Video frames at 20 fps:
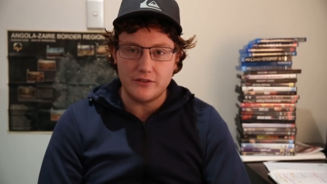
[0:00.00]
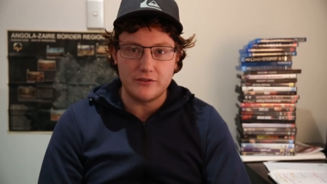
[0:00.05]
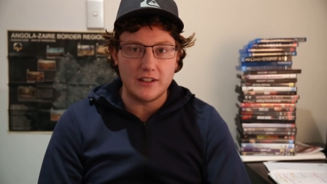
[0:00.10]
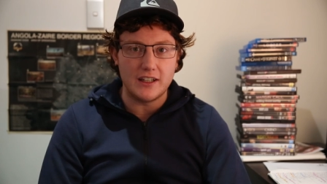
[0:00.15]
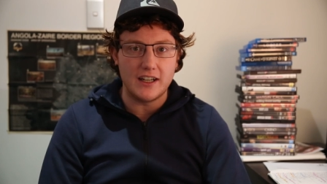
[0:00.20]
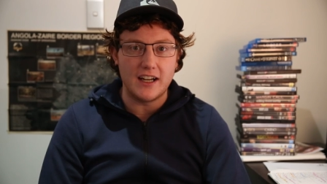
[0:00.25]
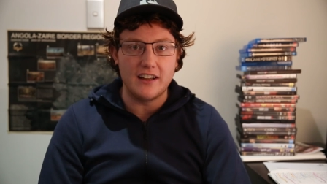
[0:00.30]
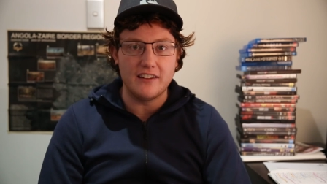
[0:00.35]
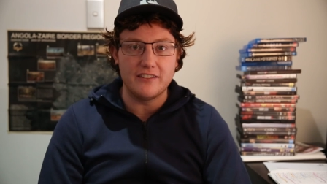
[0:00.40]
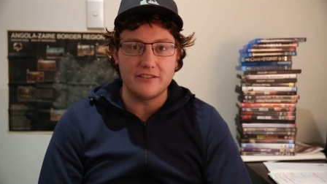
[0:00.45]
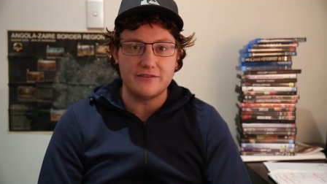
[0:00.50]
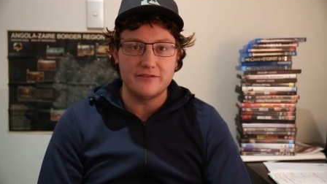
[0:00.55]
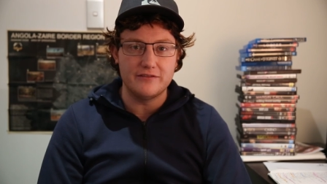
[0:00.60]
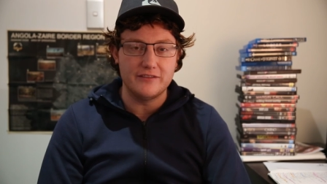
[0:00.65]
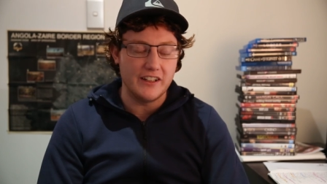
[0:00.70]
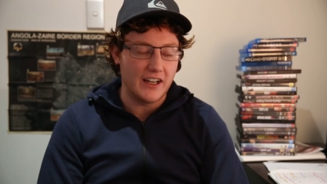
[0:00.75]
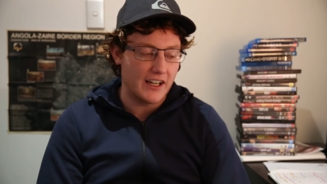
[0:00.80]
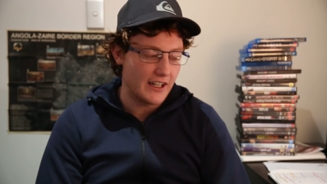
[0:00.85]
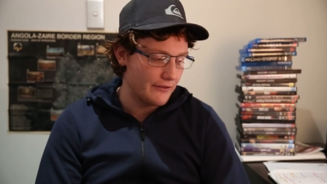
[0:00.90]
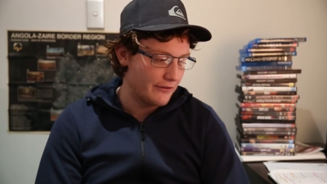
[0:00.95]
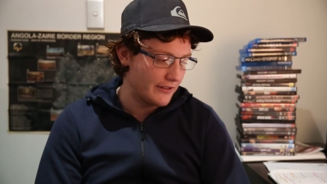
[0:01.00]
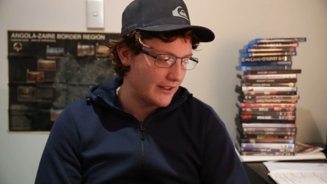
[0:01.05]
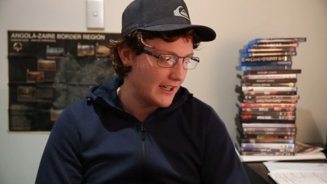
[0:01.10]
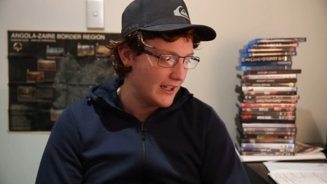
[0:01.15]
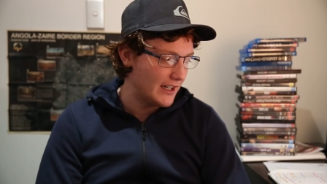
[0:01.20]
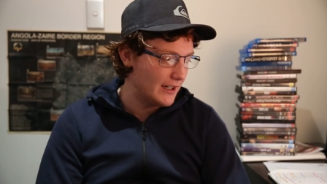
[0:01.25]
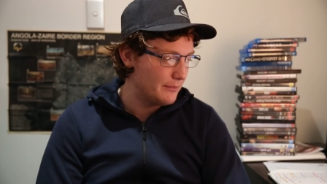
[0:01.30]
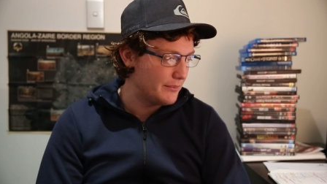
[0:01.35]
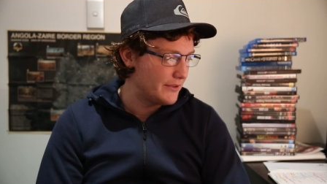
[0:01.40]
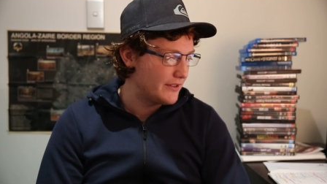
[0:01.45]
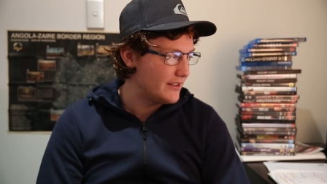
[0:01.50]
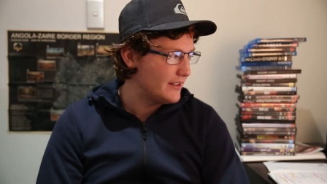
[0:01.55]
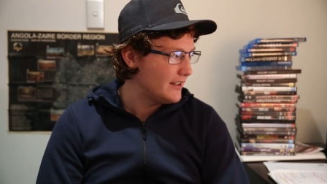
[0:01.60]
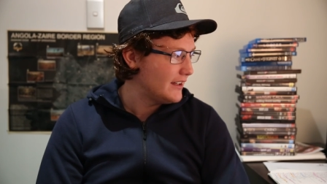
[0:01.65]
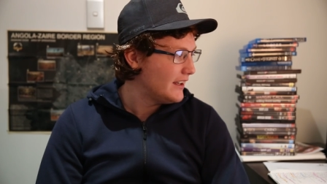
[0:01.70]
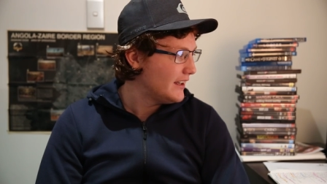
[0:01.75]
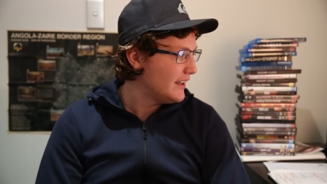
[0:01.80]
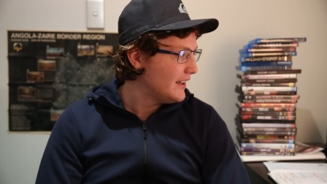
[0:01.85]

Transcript: of Life, Knight of Cups,